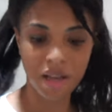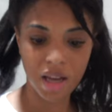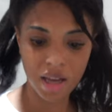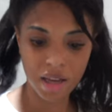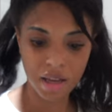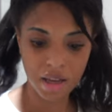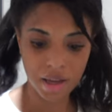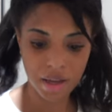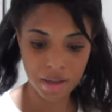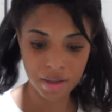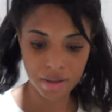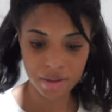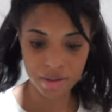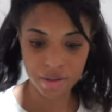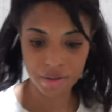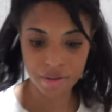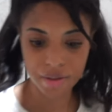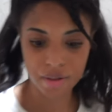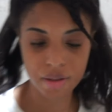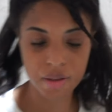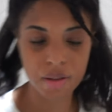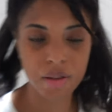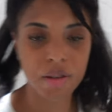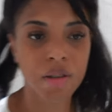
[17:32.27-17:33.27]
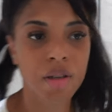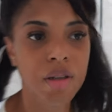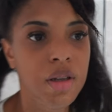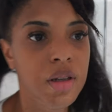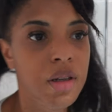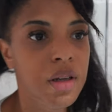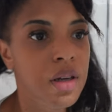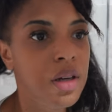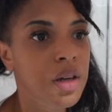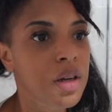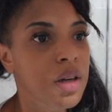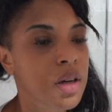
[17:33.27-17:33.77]
Hey guys.
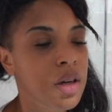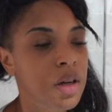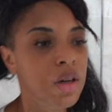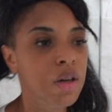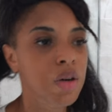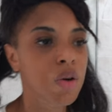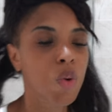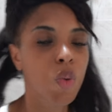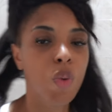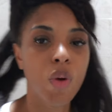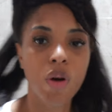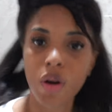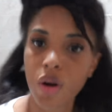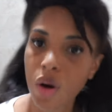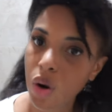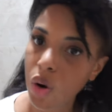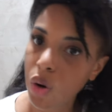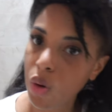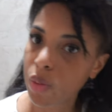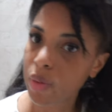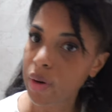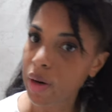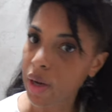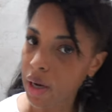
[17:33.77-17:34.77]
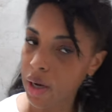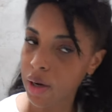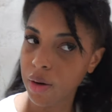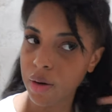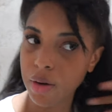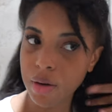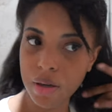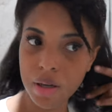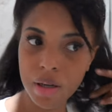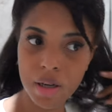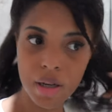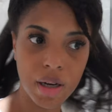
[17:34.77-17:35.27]
We're home
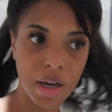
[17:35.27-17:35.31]
now,